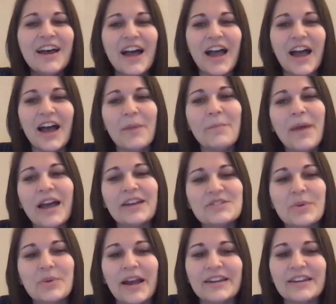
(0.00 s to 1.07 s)

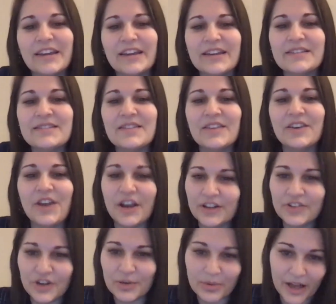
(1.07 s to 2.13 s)
Entwine is the young
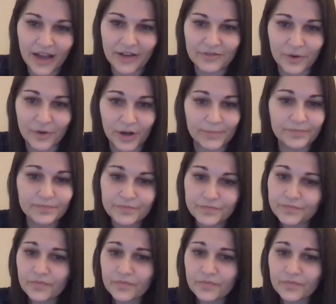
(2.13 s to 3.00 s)
adult platform